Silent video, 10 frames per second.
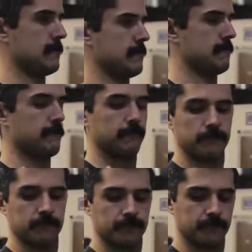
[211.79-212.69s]
like that
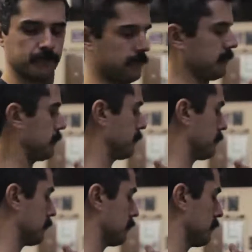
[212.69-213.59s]
side right there,
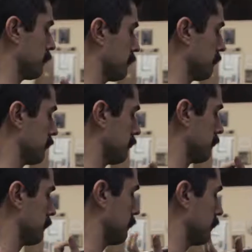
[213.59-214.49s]
okay?